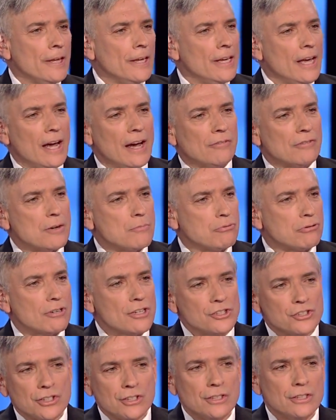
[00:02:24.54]
Every
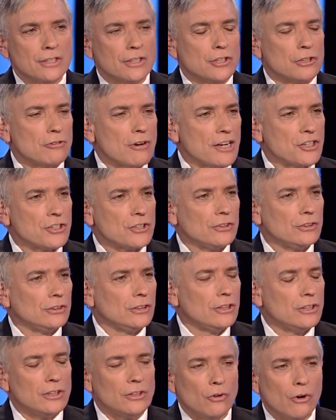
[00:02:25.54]
prison correctional
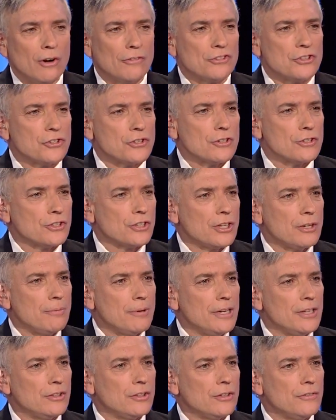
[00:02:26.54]
officer is going to
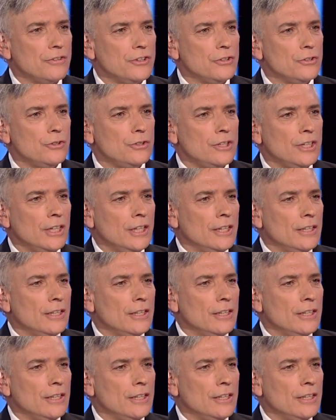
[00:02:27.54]
be interviewed.